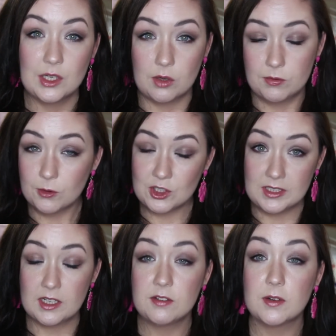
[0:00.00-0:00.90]

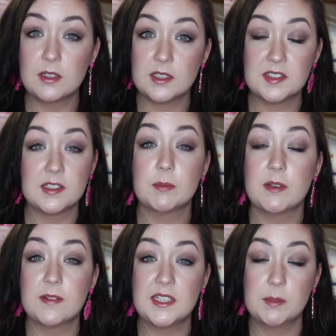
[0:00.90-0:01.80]
unfortunately I find it stings
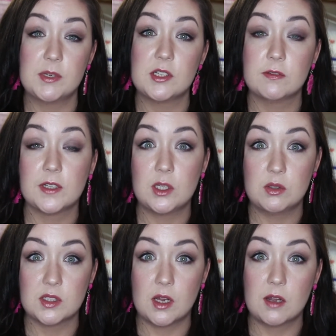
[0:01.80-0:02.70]
my face a bit if I
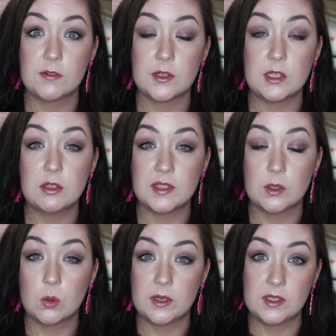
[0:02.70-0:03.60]
use it after using
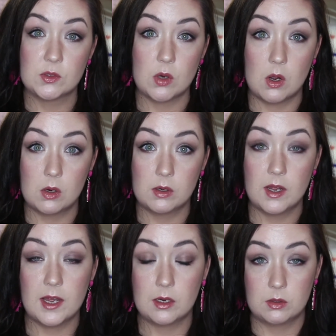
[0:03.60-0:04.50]
quite a strong
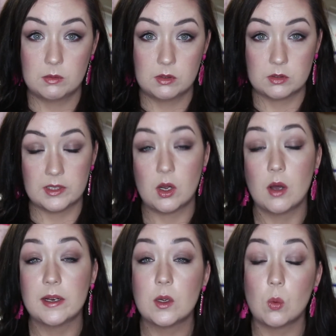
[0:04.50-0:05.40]

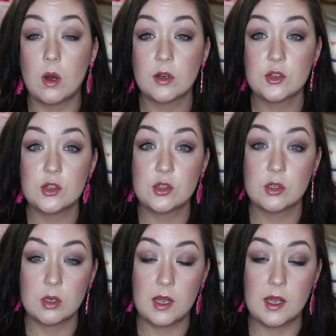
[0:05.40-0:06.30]
glycolic wash,
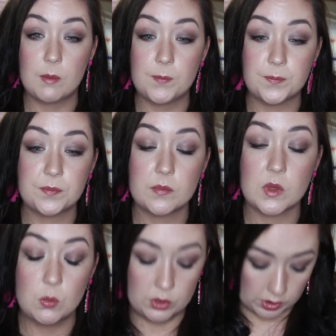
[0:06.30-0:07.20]

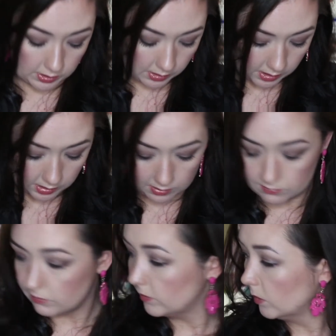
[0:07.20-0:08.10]
which I
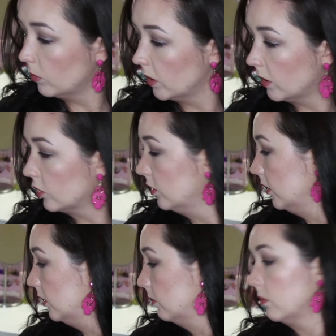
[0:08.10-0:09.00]
have somewhere
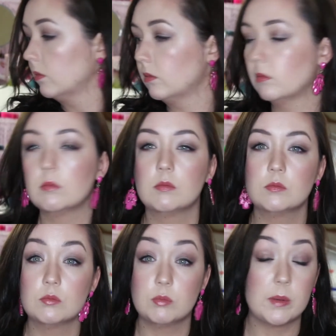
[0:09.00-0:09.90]
actually.
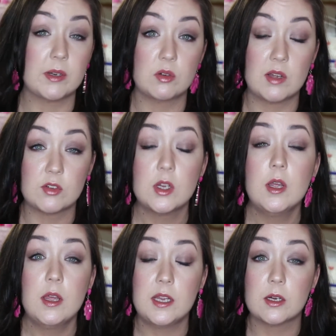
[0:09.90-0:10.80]
Maybe I don't have it
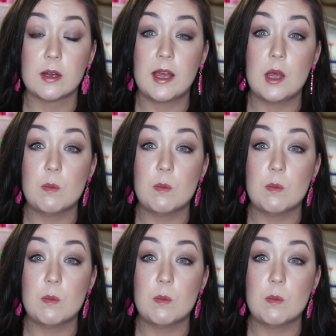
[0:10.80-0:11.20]
here.